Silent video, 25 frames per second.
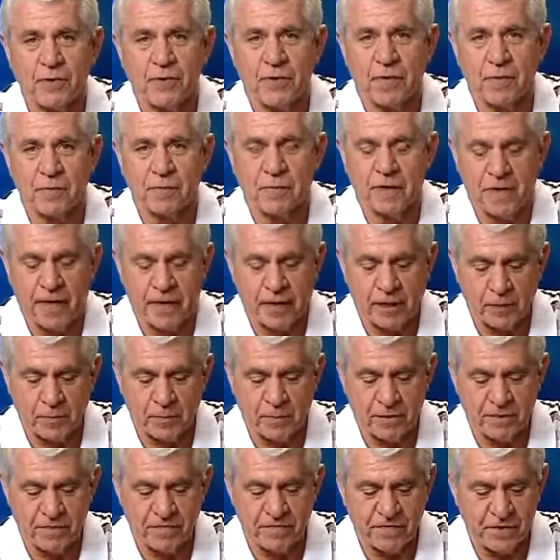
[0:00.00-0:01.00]
It's going to be at
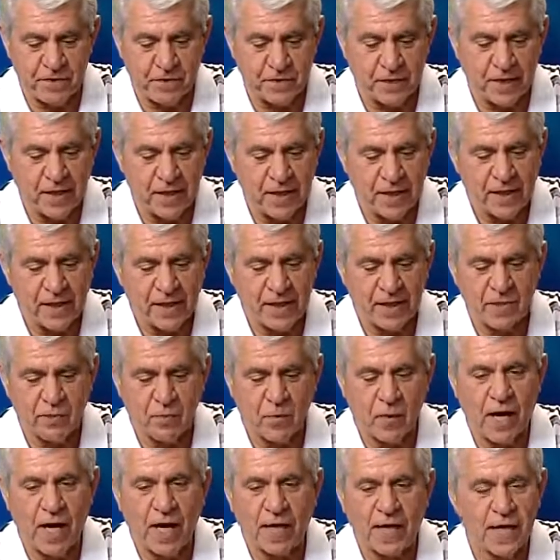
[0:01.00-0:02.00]
LP Field. Let's
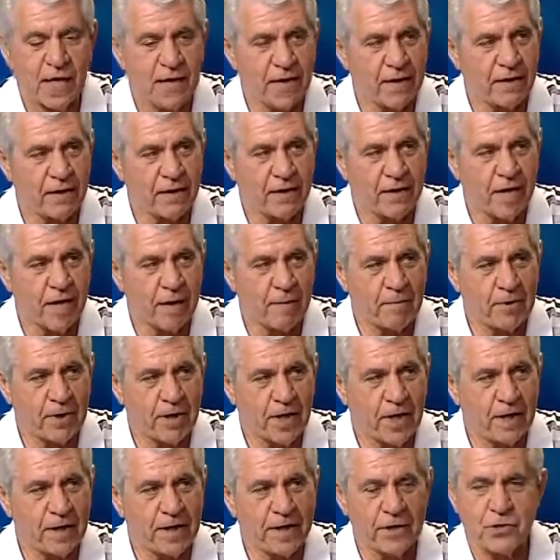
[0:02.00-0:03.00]
widen out our camera now.